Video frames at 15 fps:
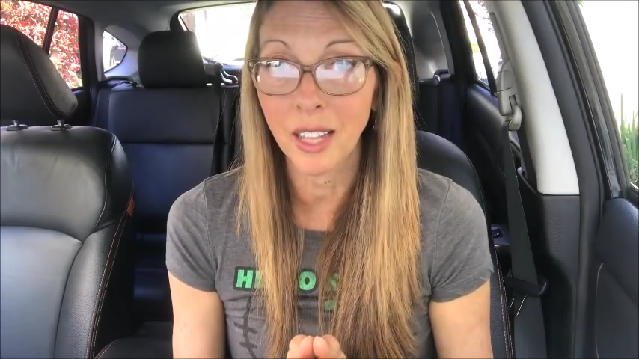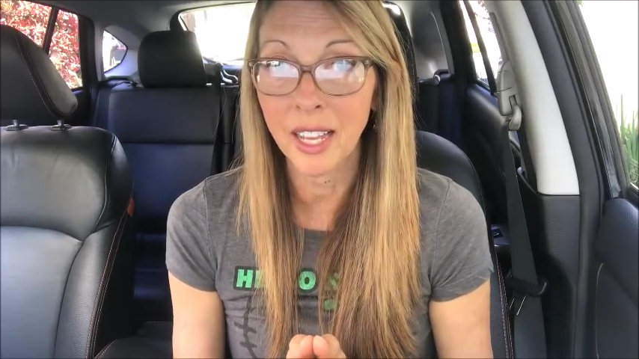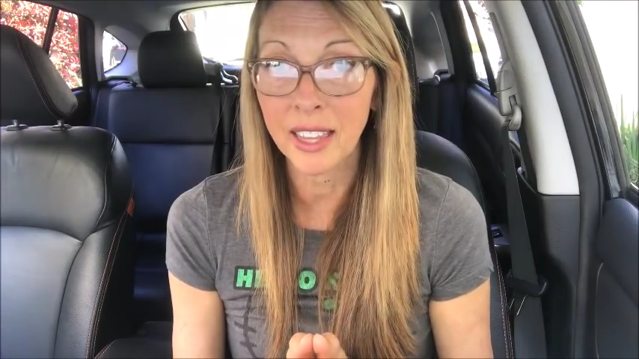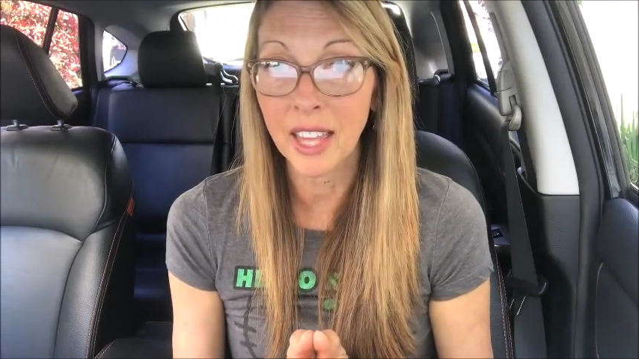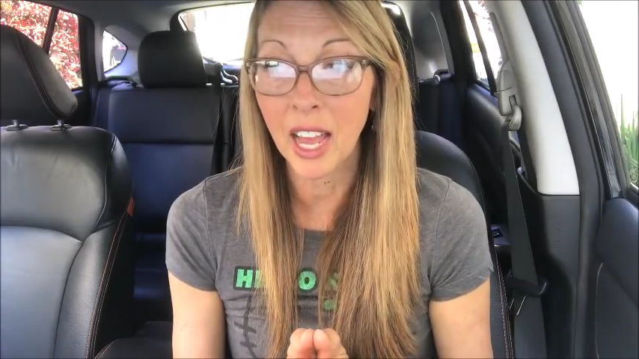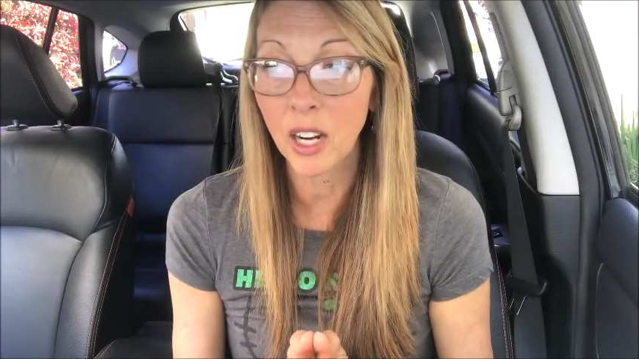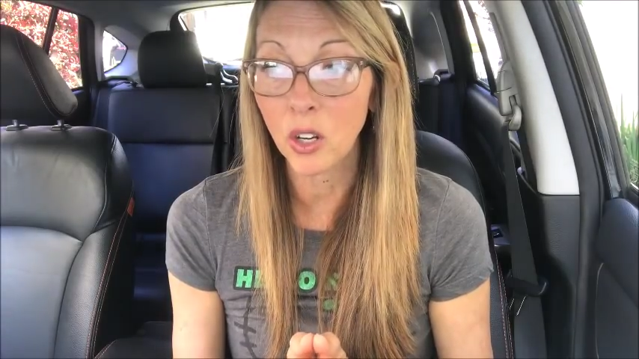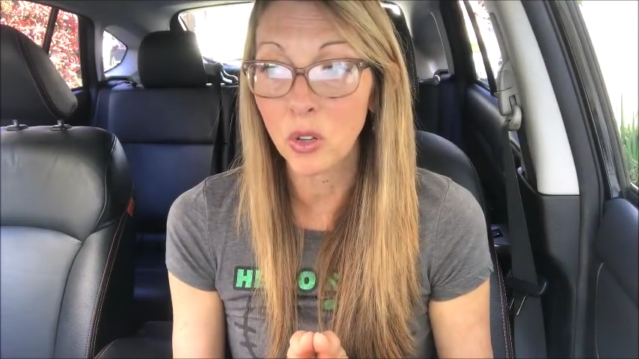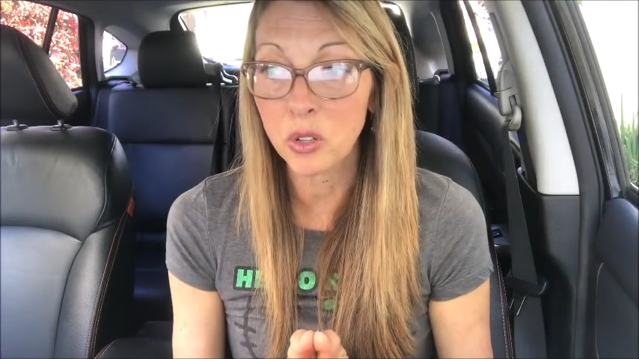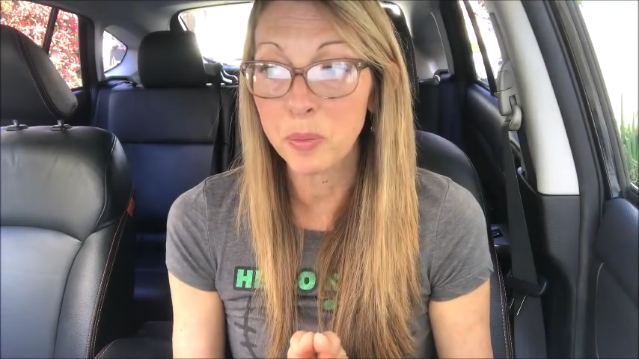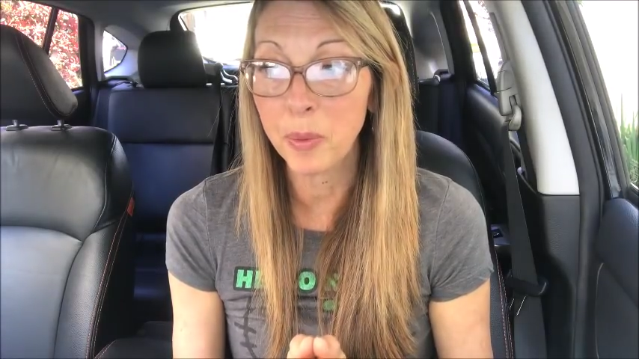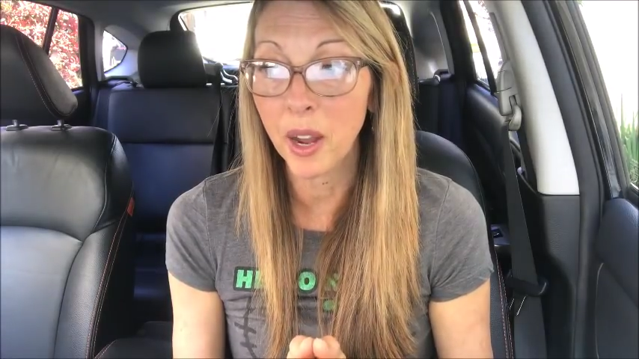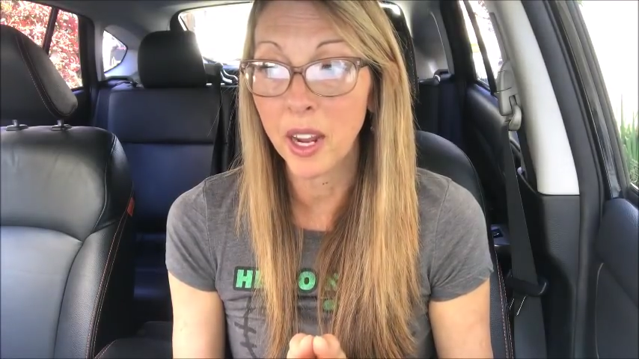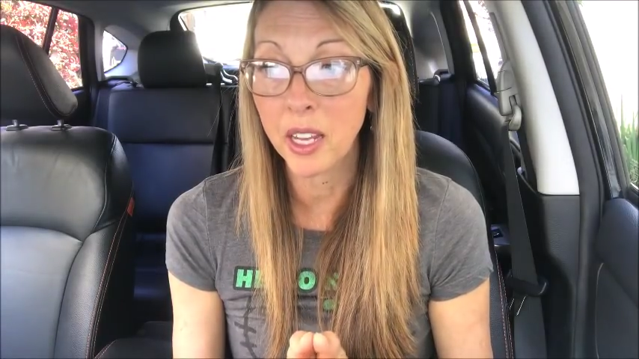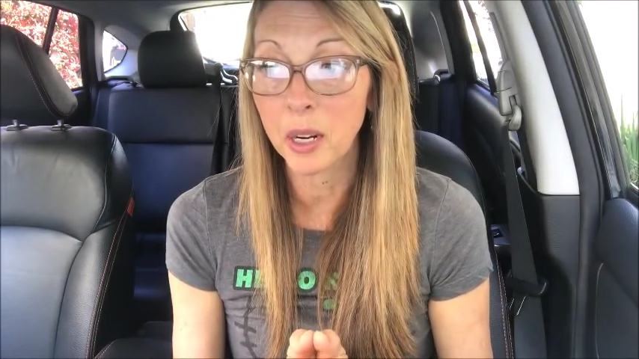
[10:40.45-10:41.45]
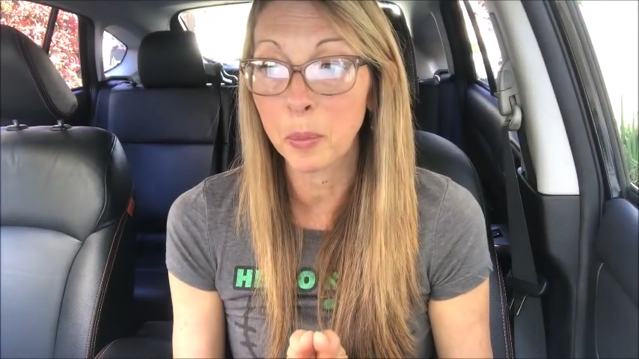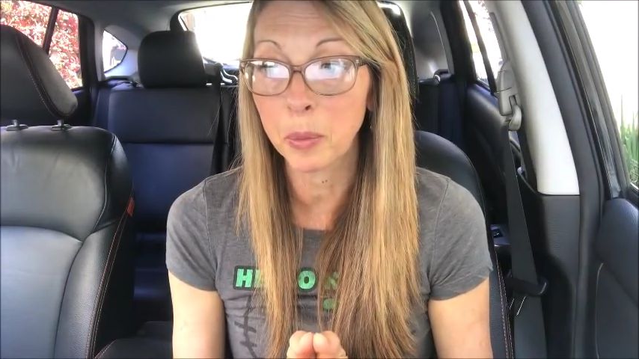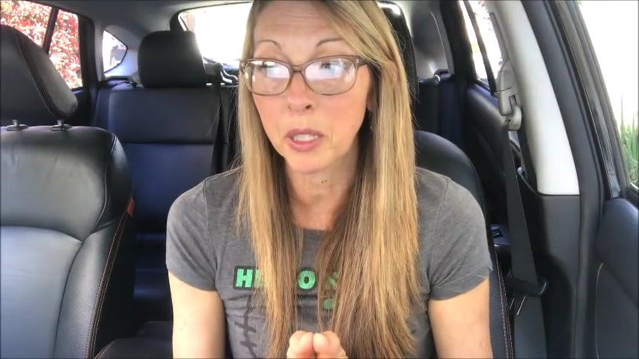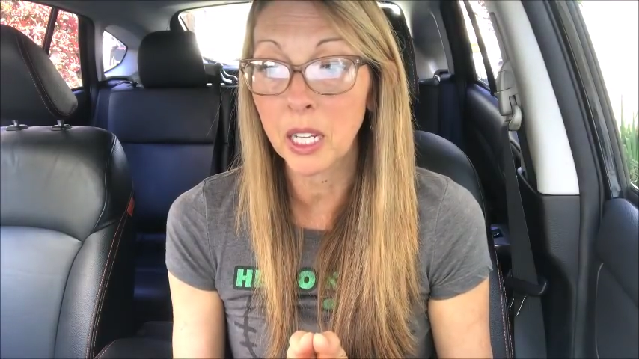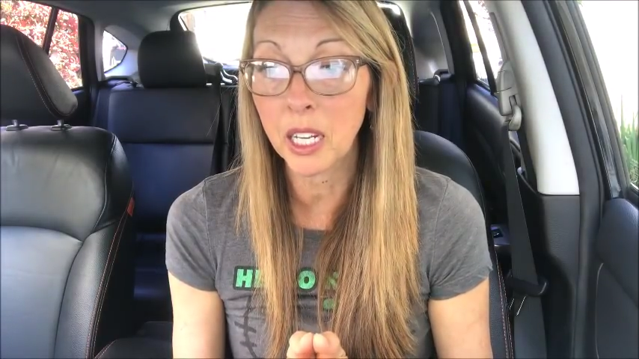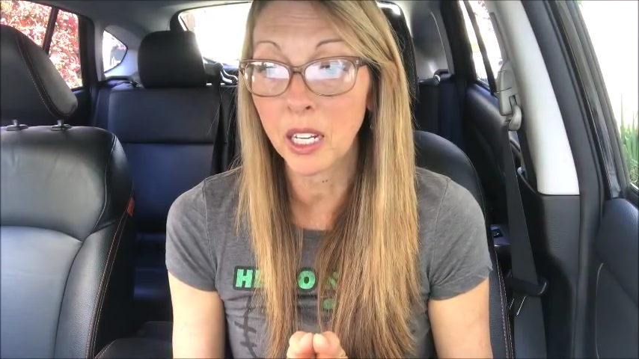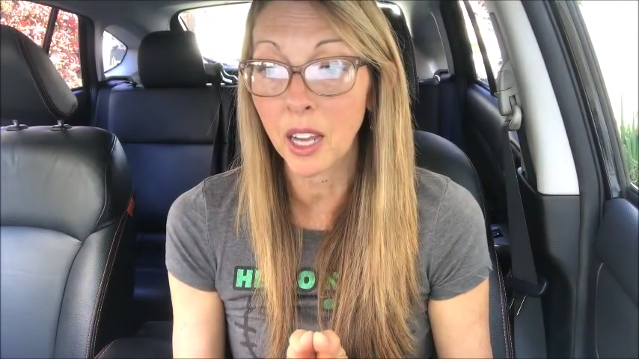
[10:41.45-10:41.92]
Like that goes by in a
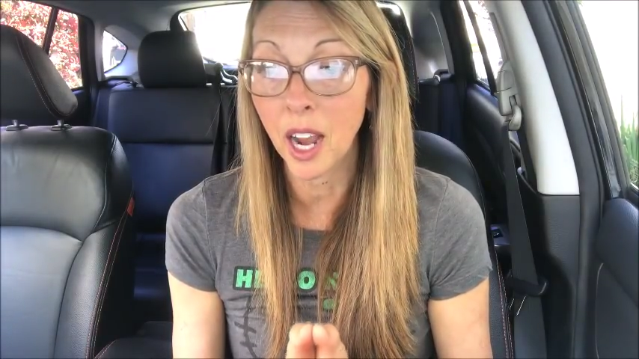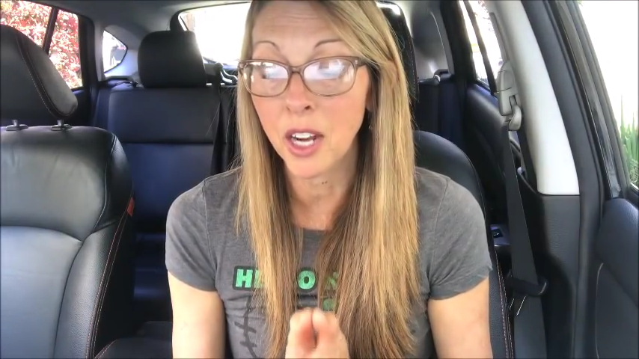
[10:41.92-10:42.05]
blink.